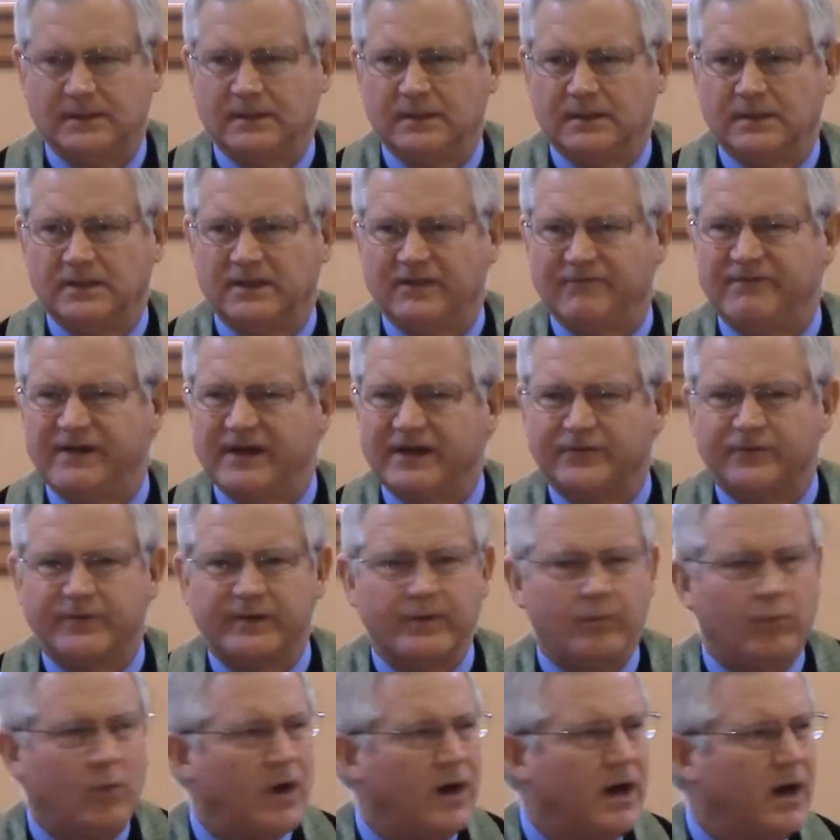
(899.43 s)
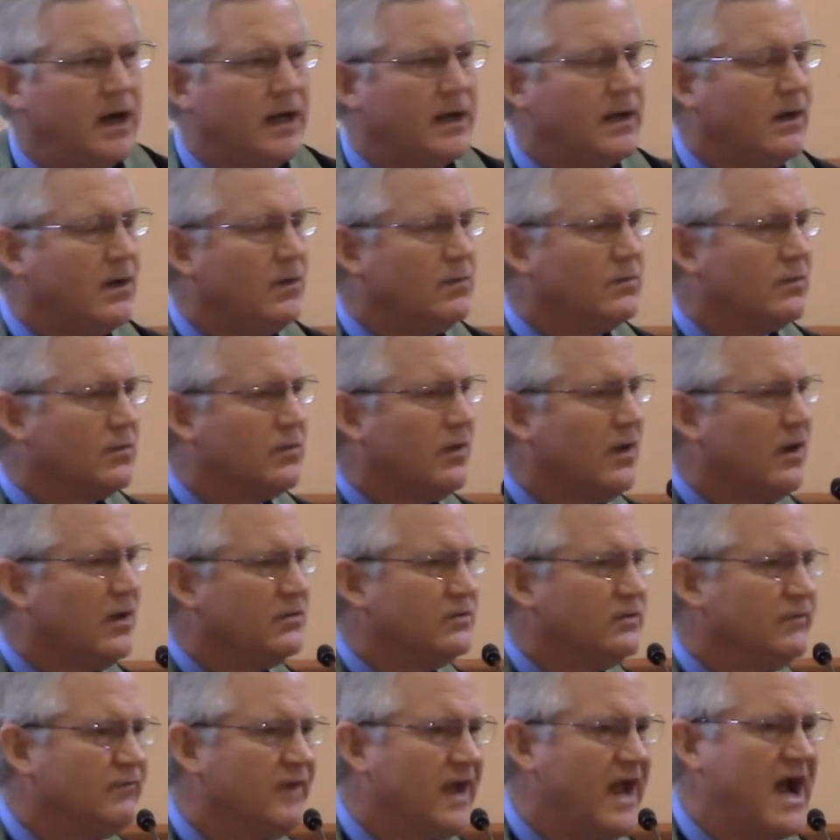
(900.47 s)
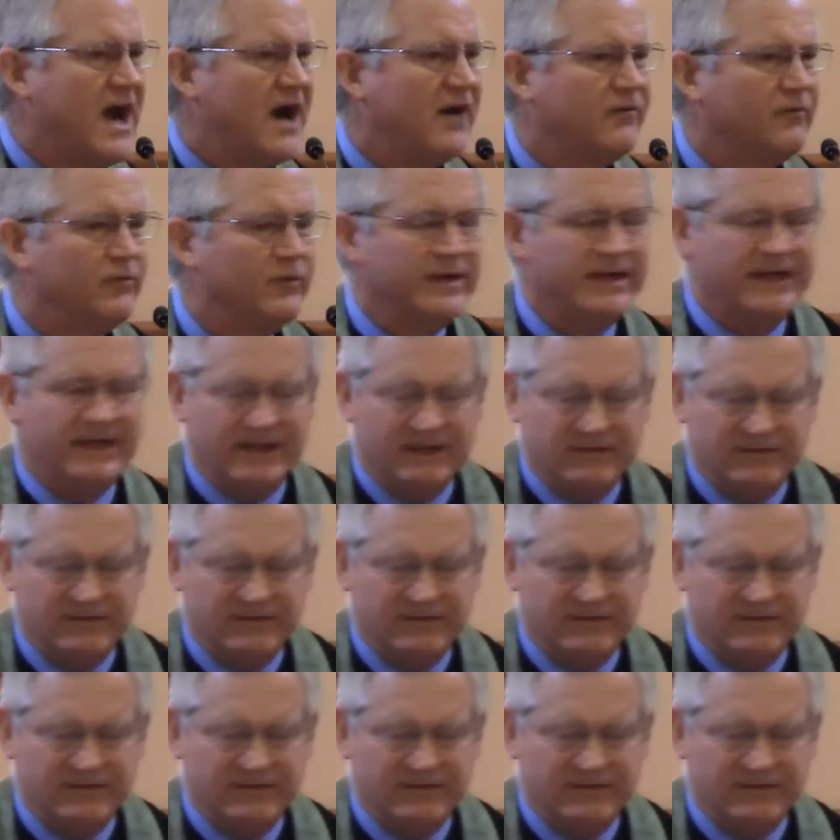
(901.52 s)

The victory won on the cross of Calvary is